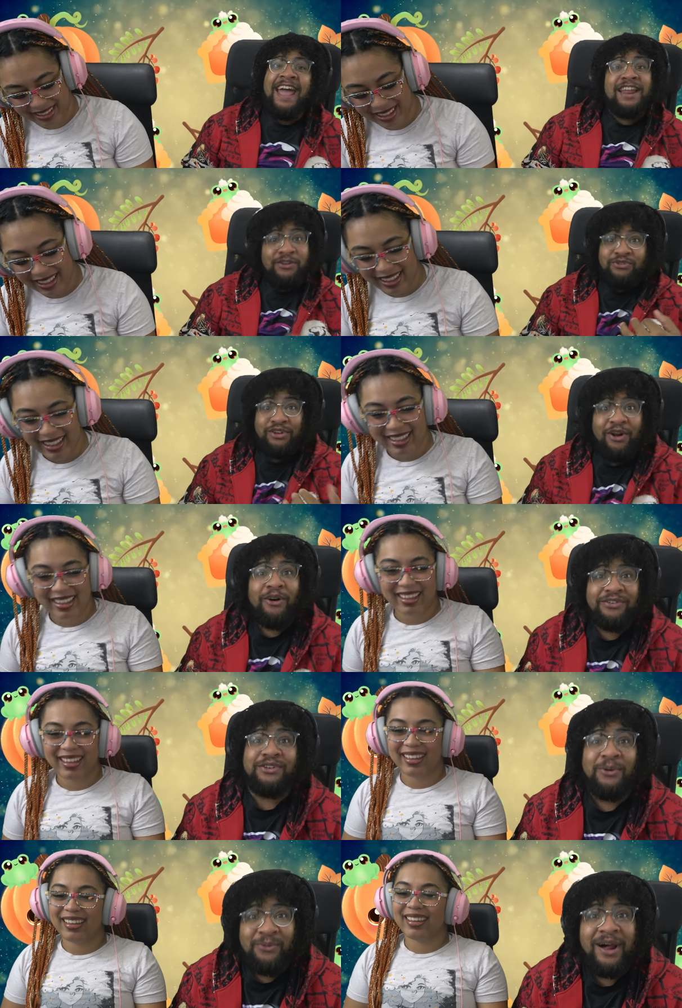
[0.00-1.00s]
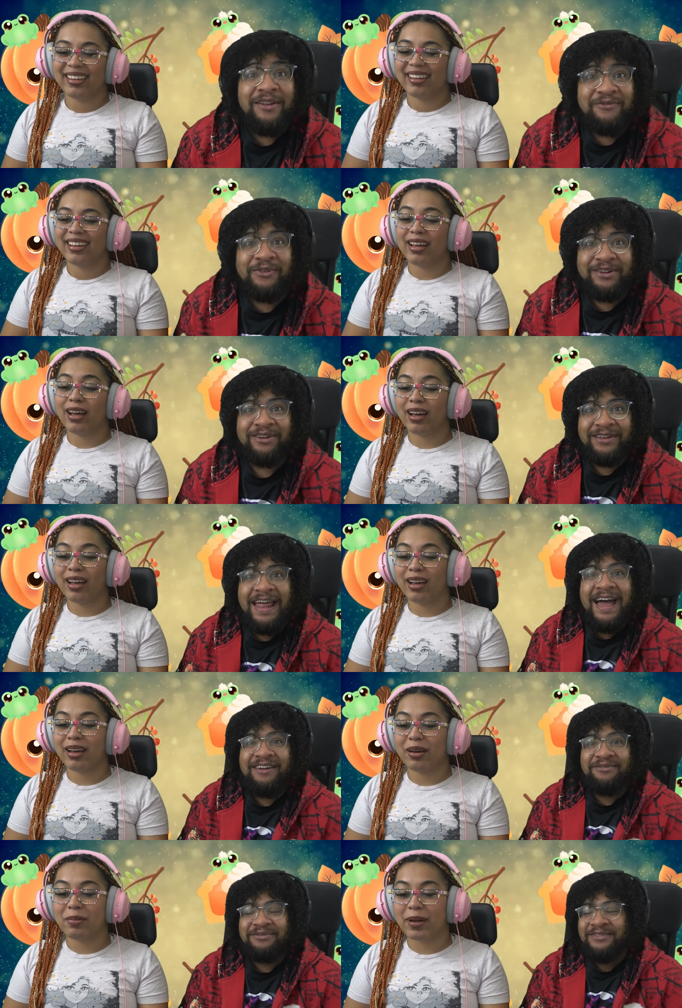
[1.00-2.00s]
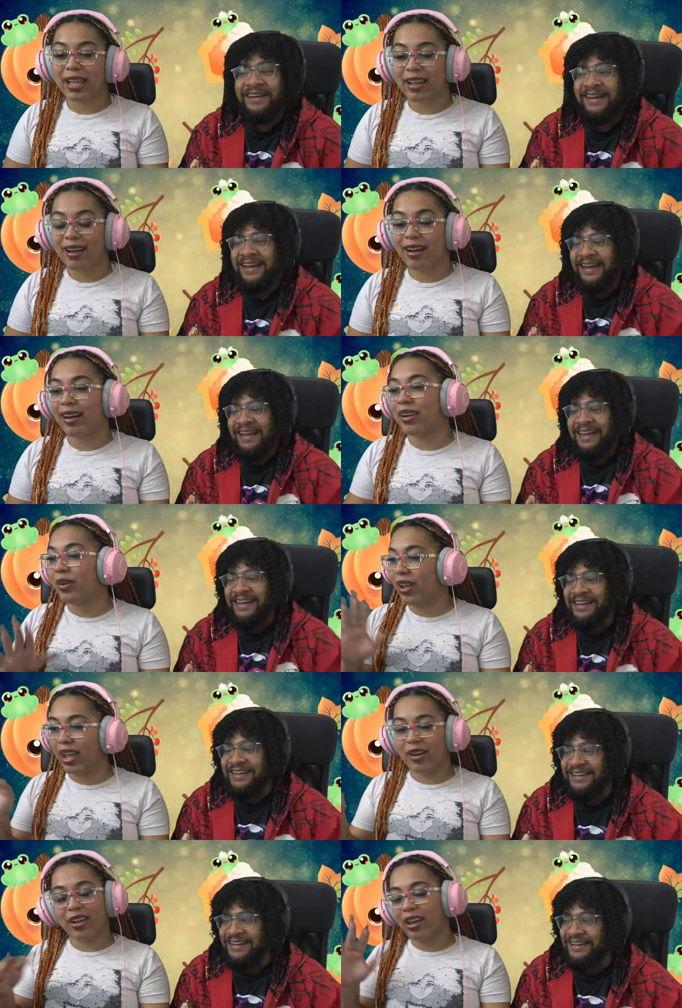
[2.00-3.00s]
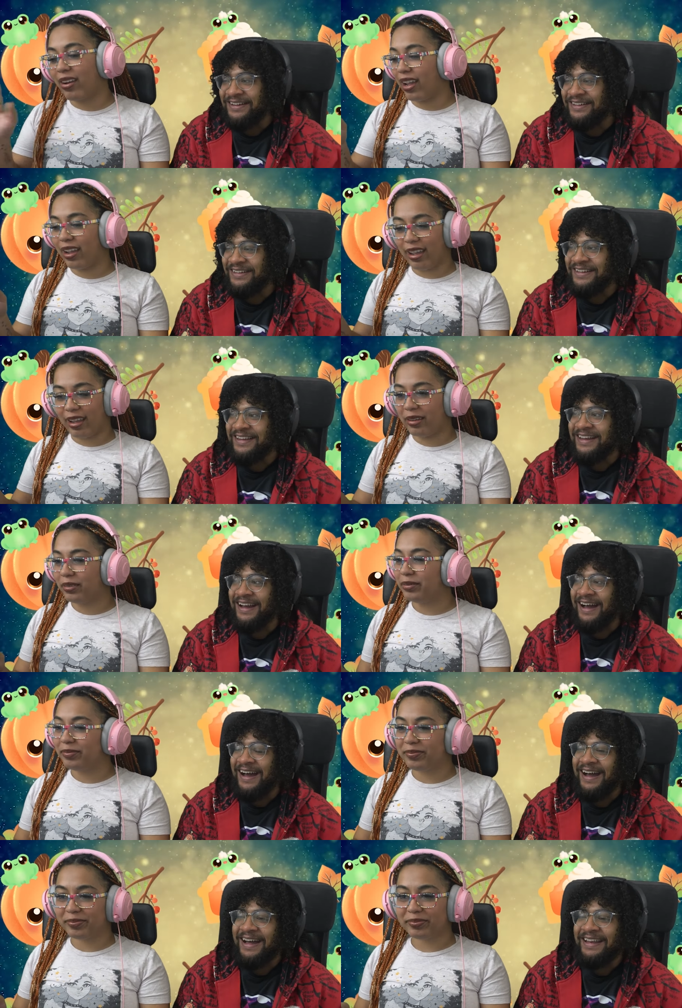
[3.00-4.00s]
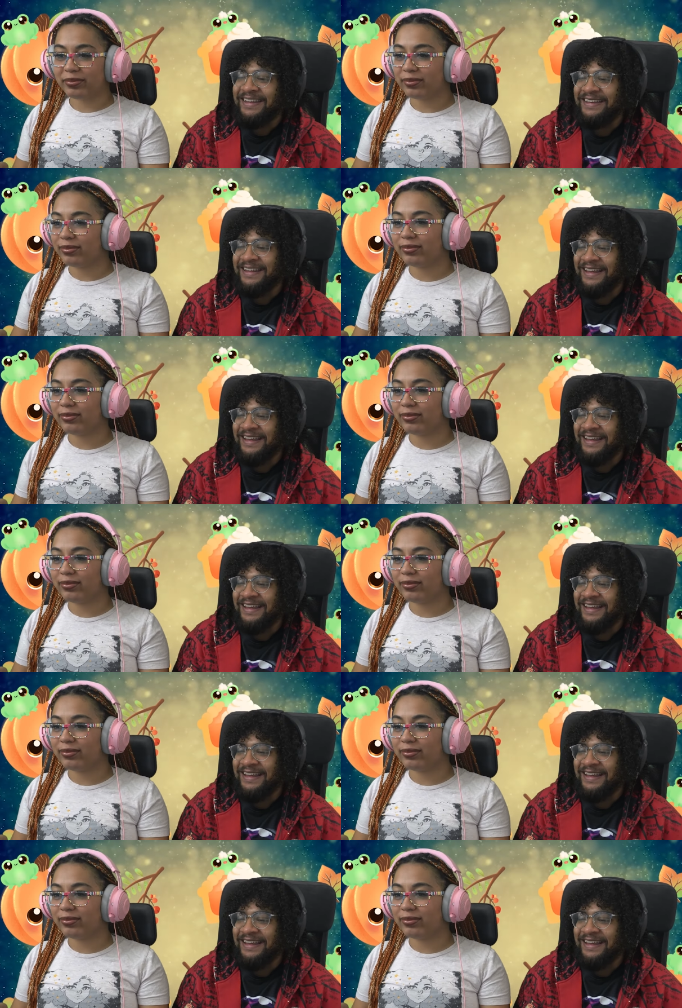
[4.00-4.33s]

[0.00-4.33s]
Speaker 1: And you should also run for your oh life.
Speaker 2: Oh my god. Okay, okay, okay, okay. God.